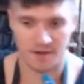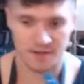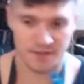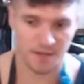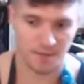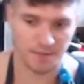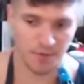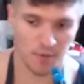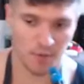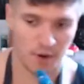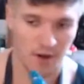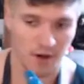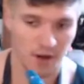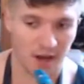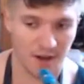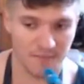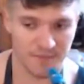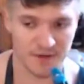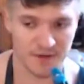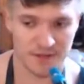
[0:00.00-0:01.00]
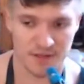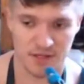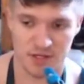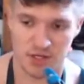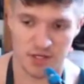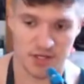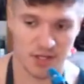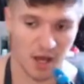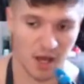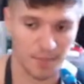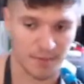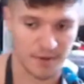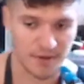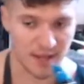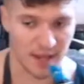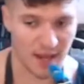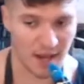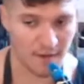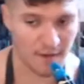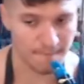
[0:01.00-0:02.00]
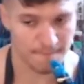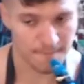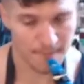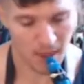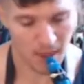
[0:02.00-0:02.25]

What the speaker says: simple one, obviously, is just up and down.